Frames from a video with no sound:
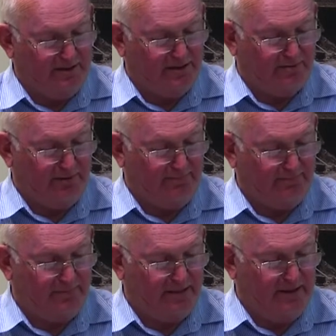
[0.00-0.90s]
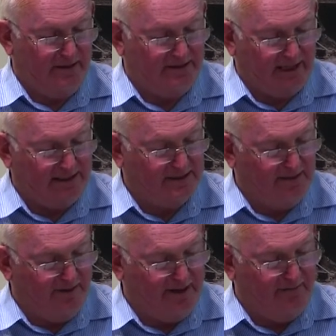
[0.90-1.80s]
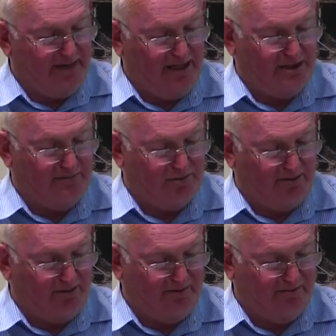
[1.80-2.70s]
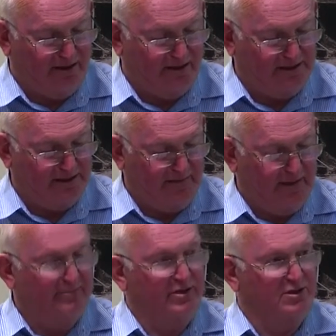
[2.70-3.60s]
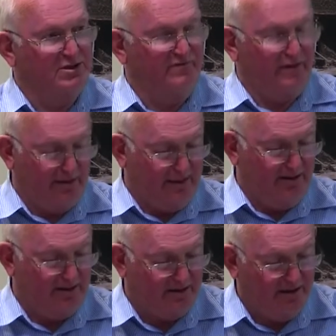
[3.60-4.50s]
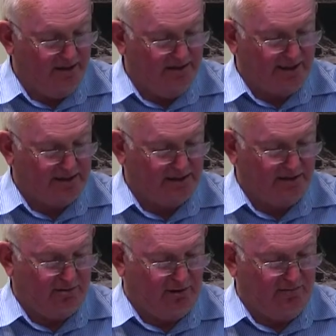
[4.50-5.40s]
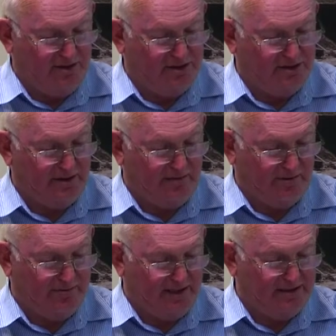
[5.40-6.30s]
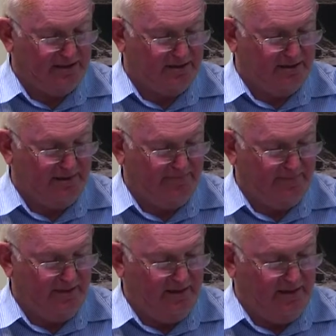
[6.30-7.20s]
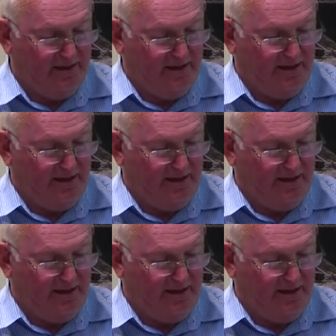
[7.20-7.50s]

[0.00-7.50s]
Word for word: in the industry. Dust has been a major problem in mines because of very limited dust control measures that were in place at the time,